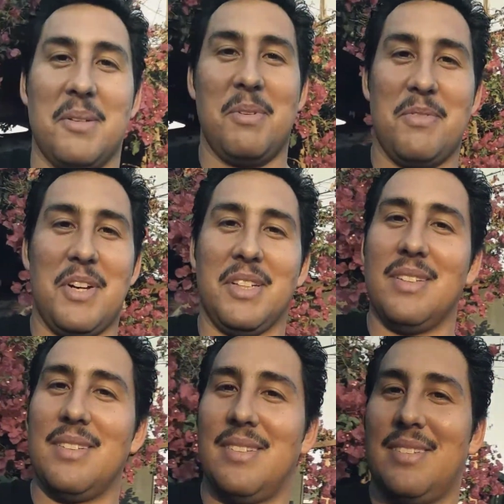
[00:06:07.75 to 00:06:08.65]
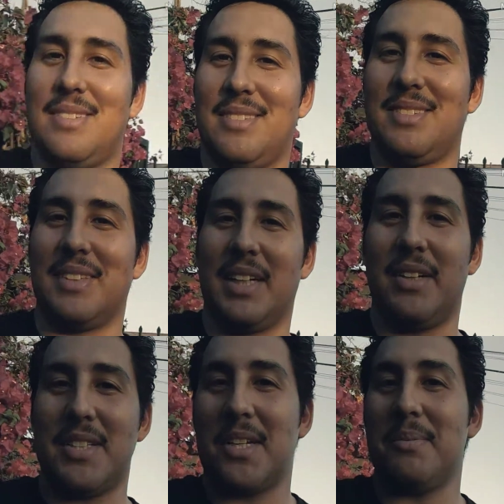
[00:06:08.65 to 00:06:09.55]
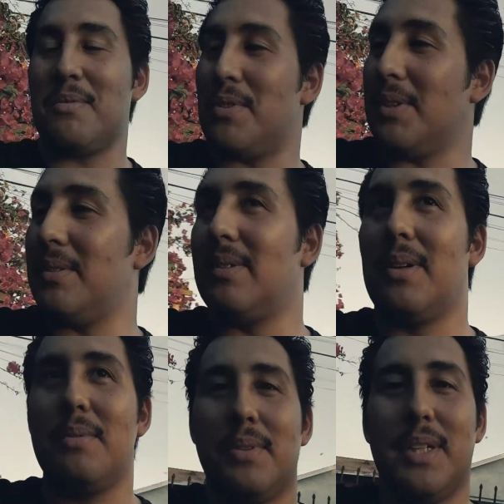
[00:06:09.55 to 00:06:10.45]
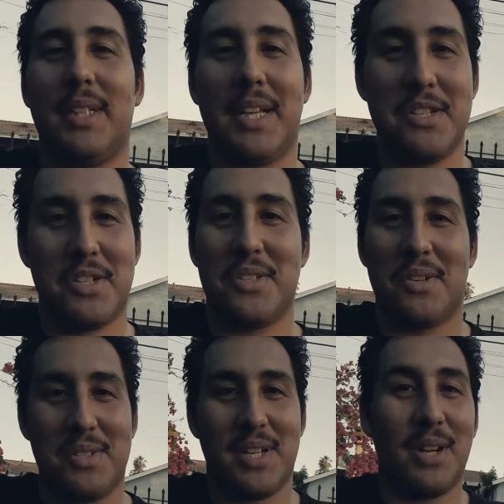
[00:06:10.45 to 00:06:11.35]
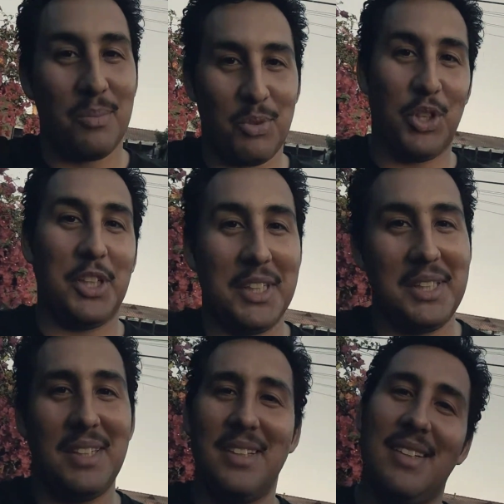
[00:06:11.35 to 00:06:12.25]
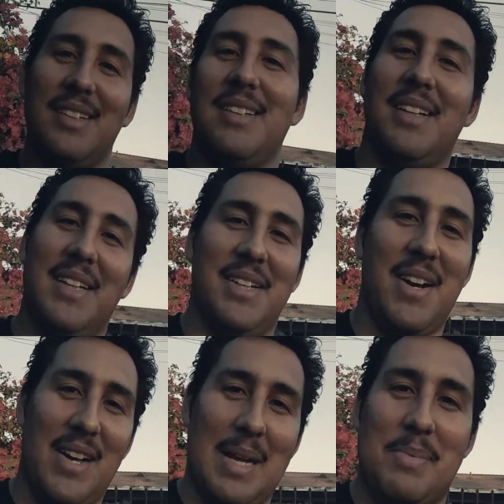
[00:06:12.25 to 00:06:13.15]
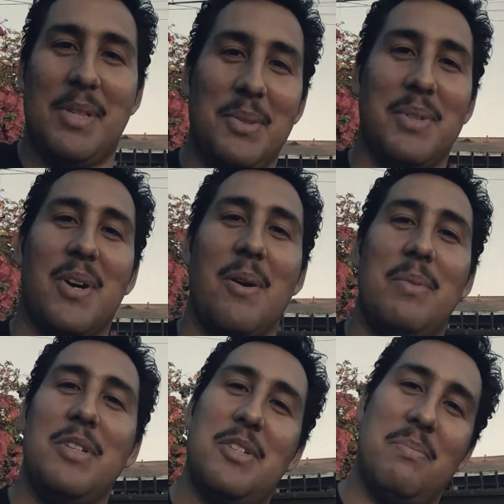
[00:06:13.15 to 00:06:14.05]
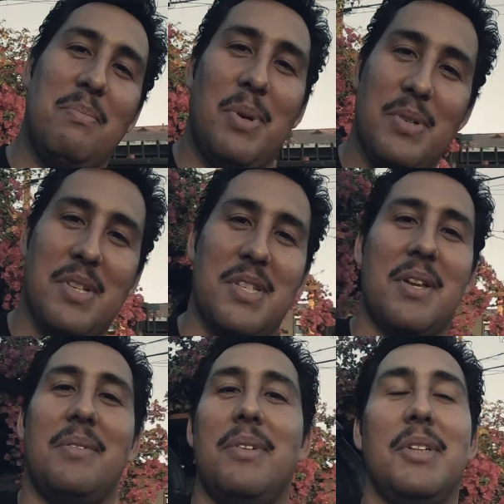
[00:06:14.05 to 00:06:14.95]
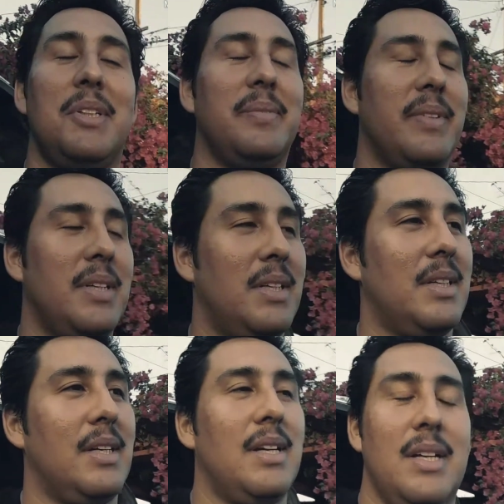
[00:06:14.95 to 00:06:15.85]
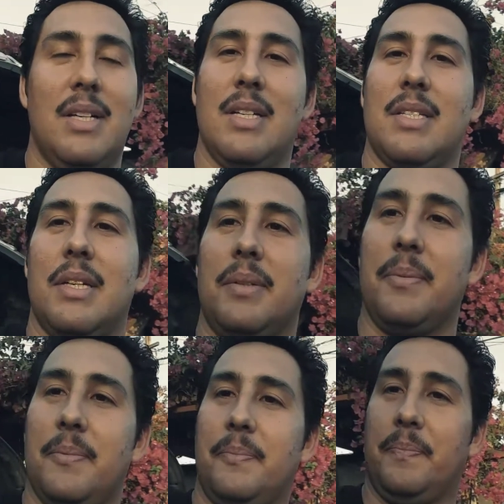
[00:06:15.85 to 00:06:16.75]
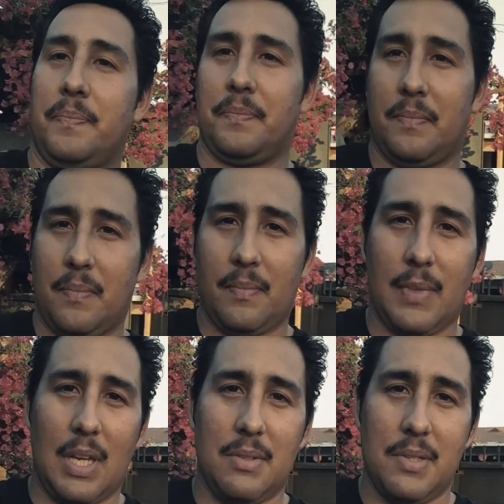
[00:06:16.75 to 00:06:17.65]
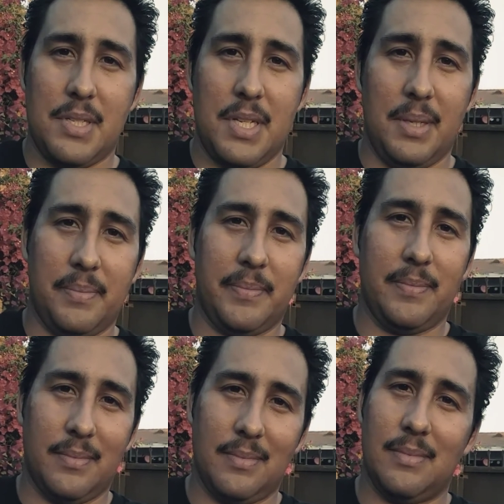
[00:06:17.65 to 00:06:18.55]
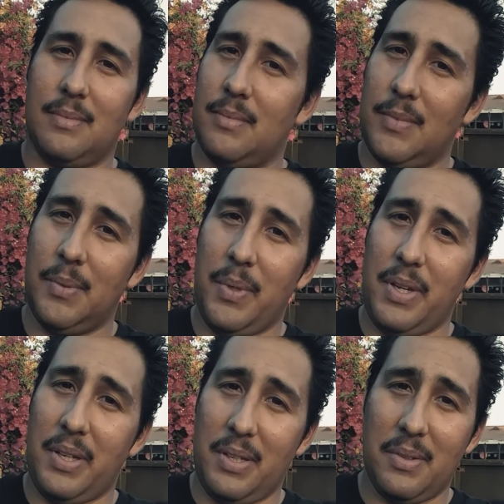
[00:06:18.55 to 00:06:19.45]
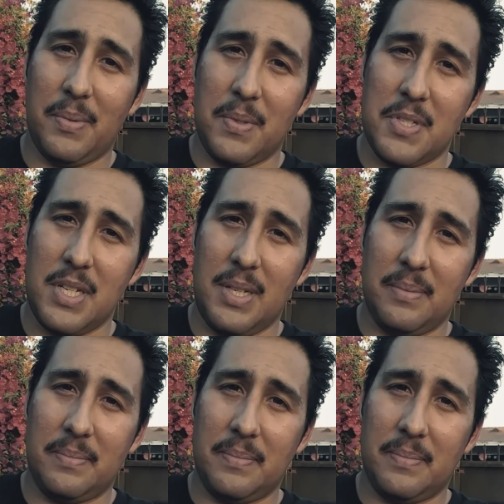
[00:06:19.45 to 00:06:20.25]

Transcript: gonna be fun. You know, that's gonna be fun. Hopefully the engine turns out good and not absolute garbage and burns a ton of oil. So, we'll see. We will see.